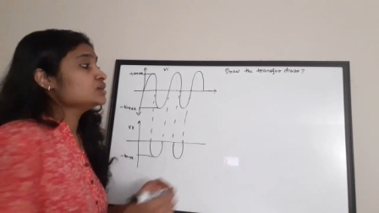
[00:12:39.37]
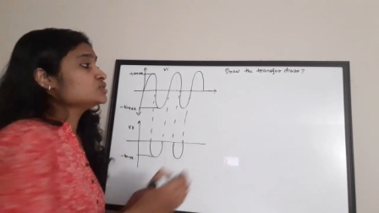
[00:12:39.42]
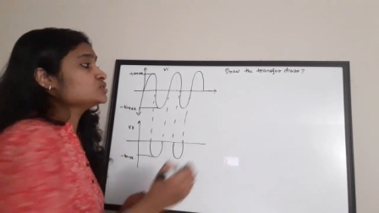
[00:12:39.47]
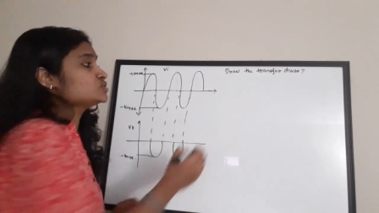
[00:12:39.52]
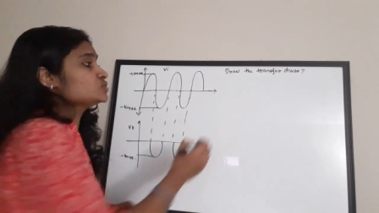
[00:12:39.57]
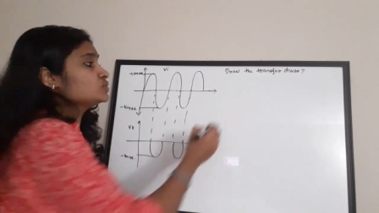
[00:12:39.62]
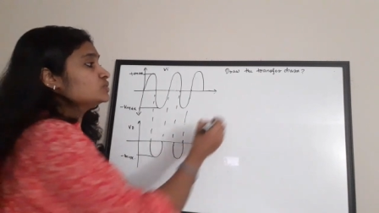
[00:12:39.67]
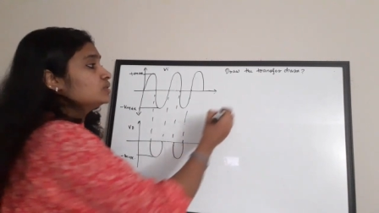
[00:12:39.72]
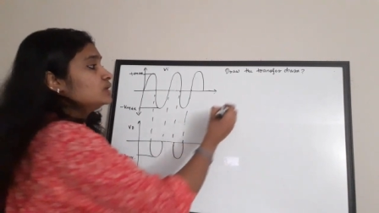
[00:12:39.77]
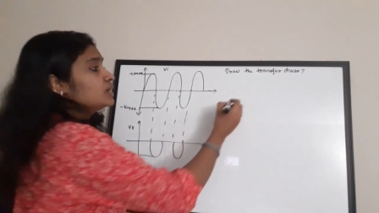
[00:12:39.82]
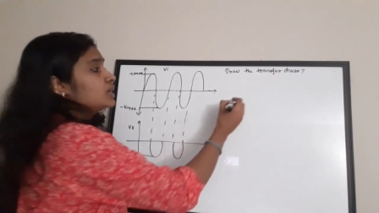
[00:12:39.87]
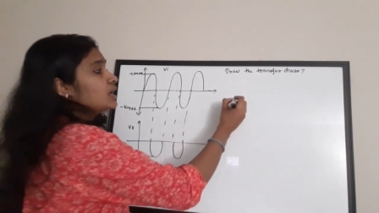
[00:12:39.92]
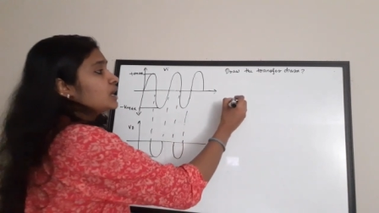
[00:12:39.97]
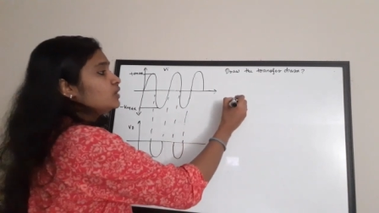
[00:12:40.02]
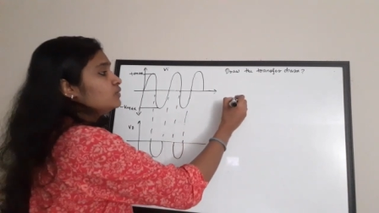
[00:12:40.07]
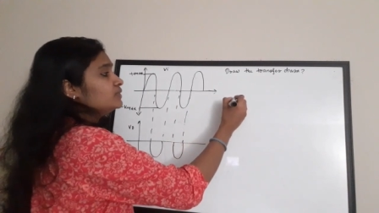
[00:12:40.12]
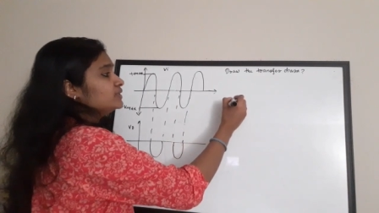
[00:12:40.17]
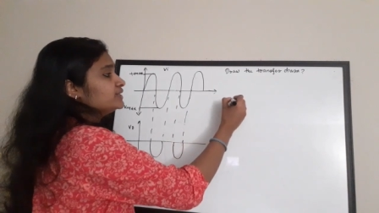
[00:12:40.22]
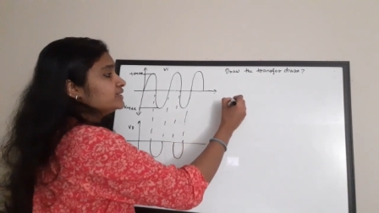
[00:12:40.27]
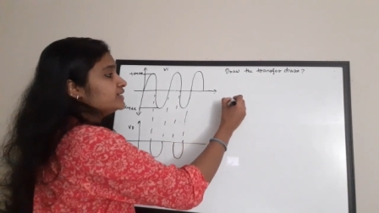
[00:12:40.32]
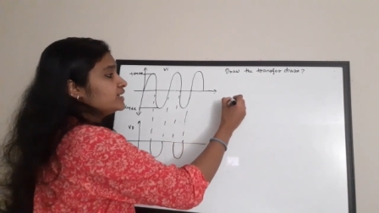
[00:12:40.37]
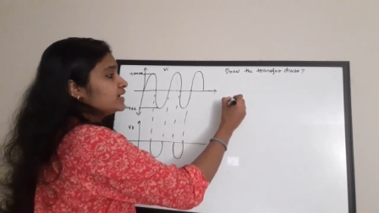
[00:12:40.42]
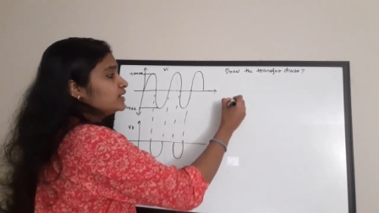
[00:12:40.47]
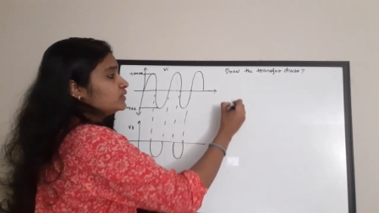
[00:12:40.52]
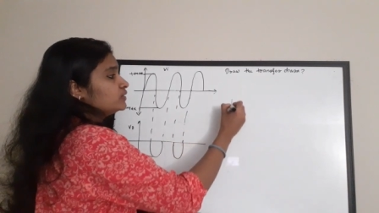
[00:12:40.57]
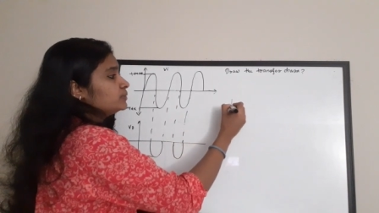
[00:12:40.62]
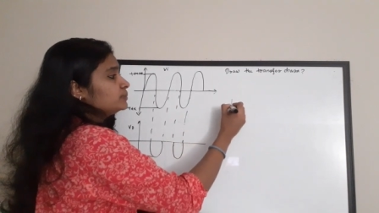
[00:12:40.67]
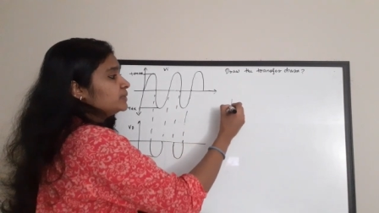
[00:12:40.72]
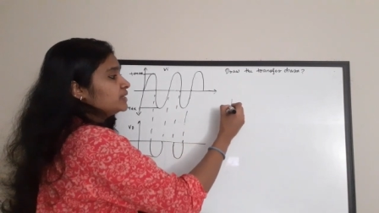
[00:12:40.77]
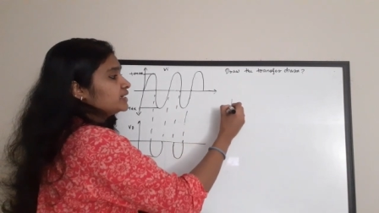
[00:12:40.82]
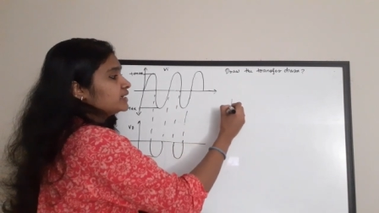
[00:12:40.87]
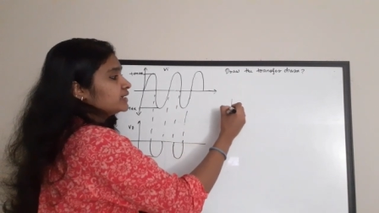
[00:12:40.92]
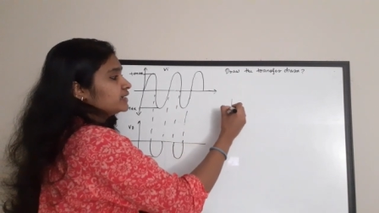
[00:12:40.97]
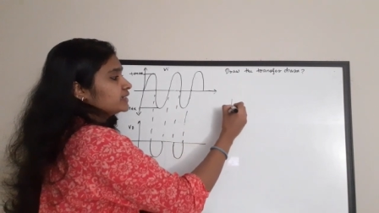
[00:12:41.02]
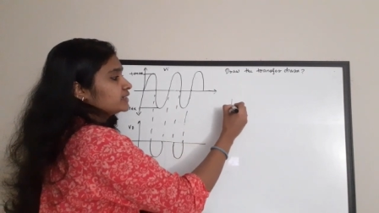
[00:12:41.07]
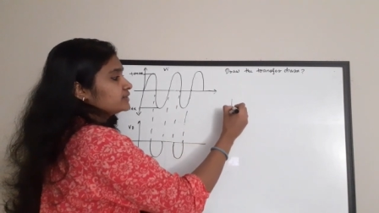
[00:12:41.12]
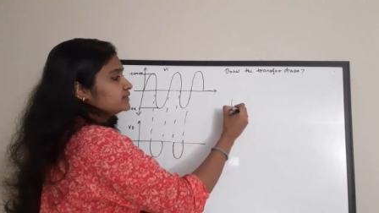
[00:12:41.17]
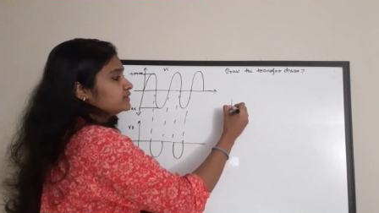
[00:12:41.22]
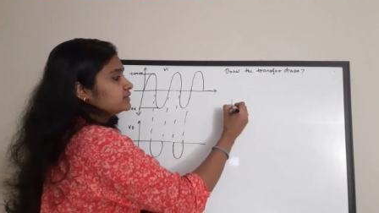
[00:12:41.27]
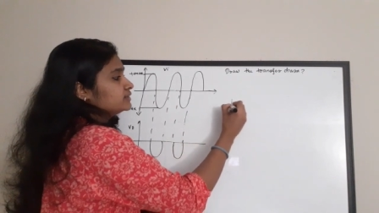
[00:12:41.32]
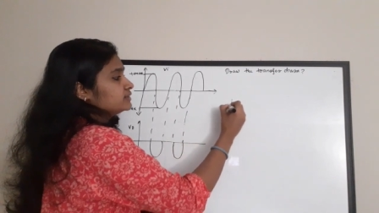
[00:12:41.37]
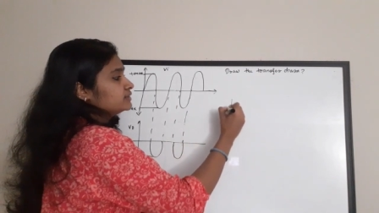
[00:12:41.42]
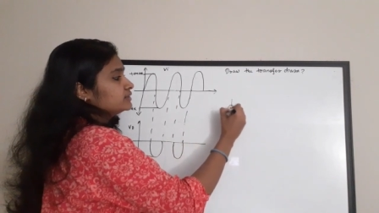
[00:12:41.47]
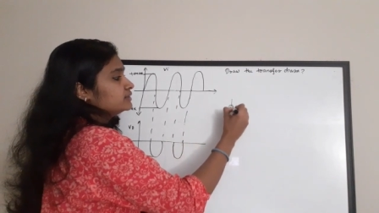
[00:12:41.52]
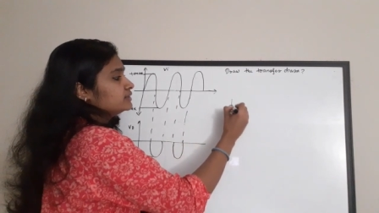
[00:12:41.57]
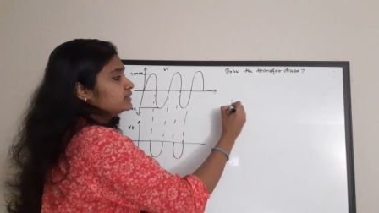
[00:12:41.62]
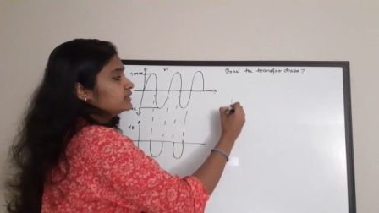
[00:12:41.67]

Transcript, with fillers: So, how will the diode be connected?